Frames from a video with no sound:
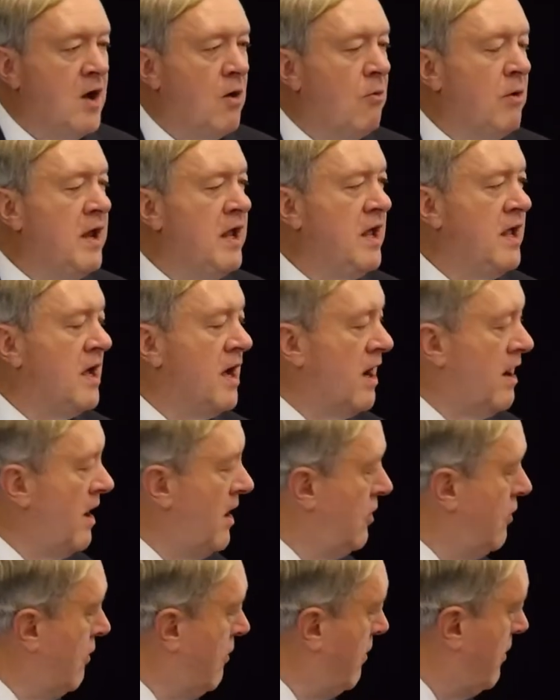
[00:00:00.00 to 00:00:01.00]
We
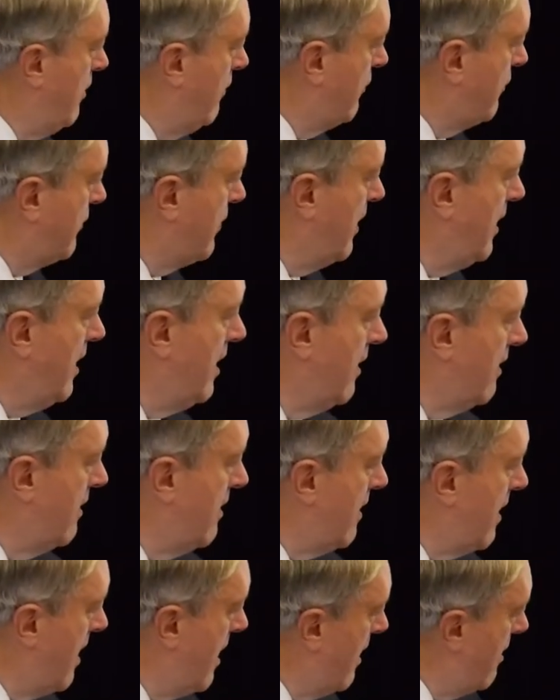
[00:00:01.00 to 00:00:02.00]
you see,
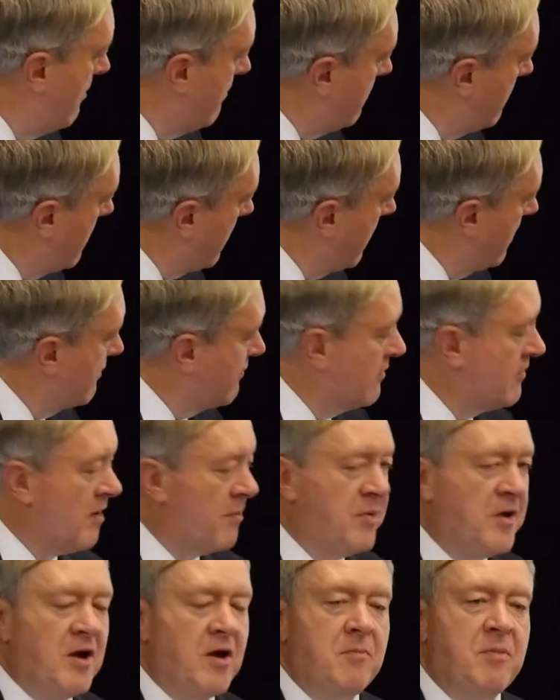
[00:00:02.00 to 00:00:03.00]
and I guess it's
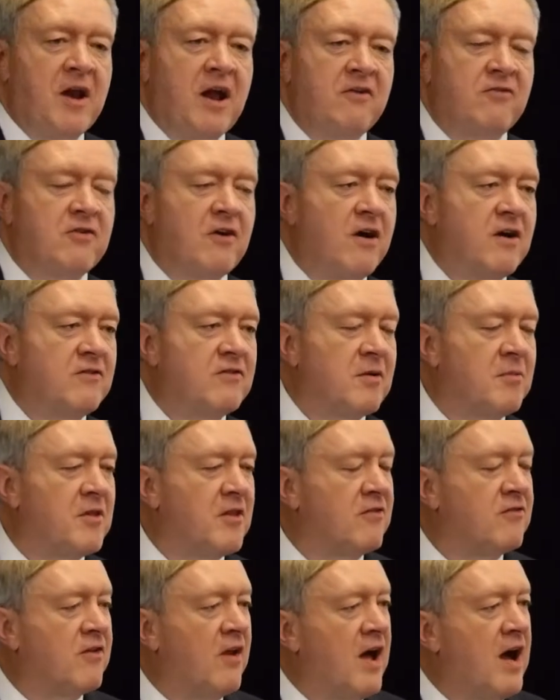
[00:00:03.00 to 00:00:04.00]
up here, but I saw in some of
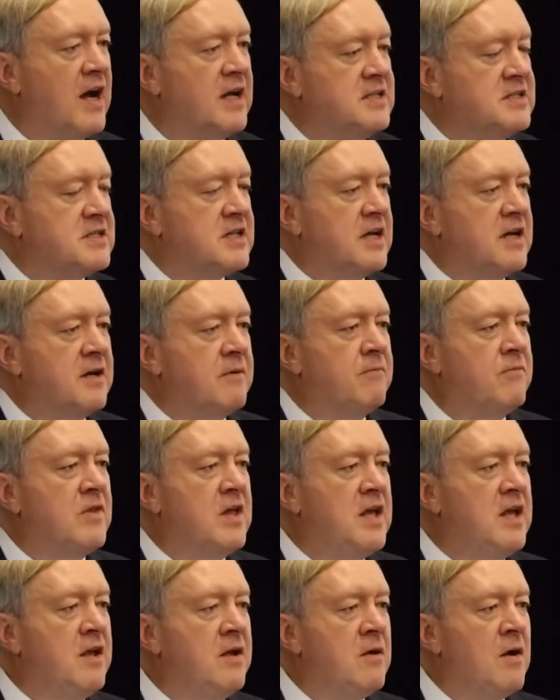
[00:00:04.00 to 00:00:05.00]
the slides
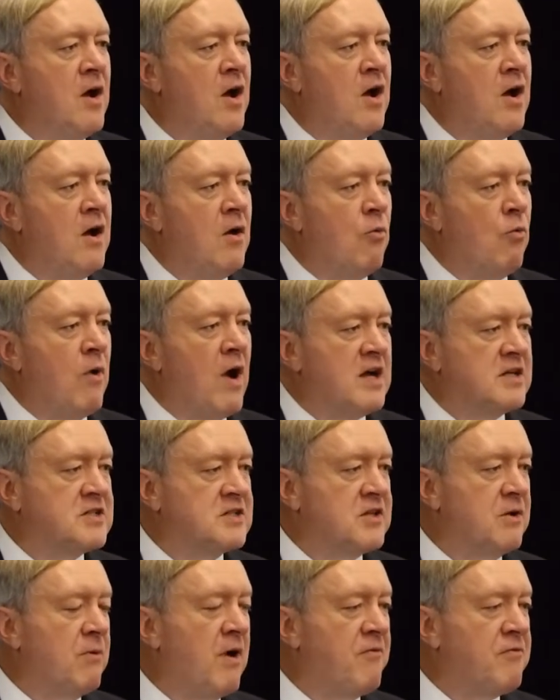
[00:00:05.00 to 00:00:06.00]
the
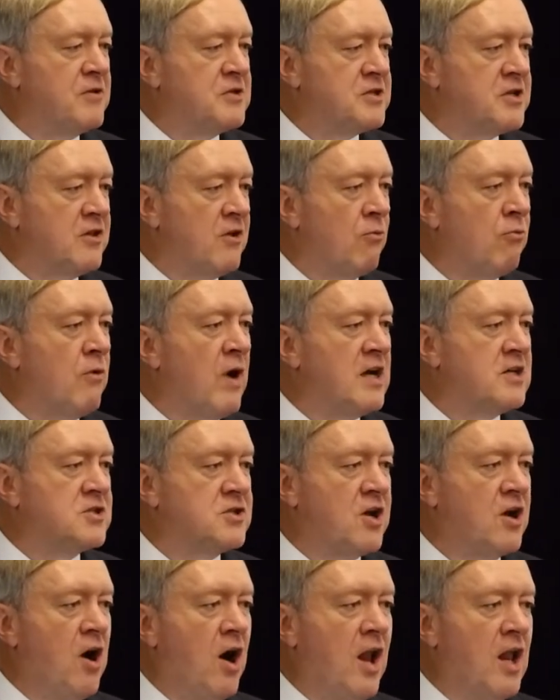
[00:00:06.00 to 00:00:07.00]
reference to the
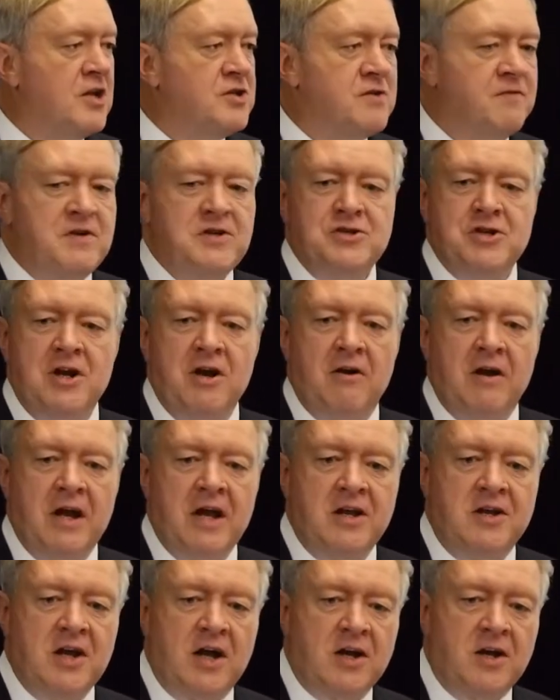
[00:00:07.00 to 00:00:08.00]
Russ College of
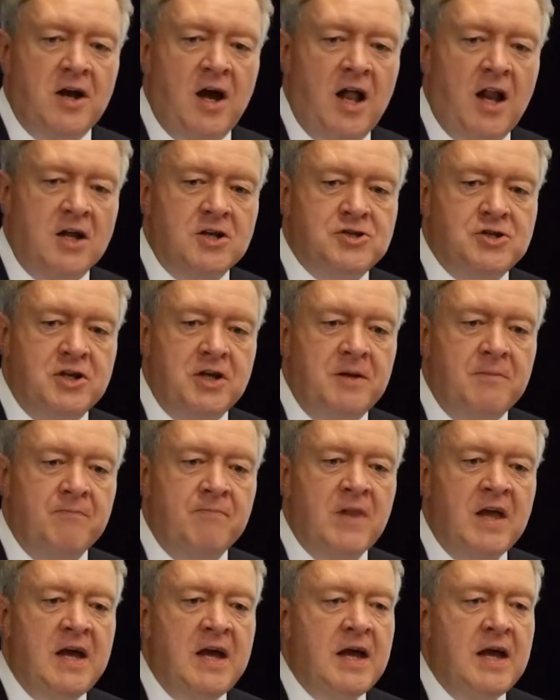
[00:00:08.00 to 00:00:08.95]
Engineering and Technology.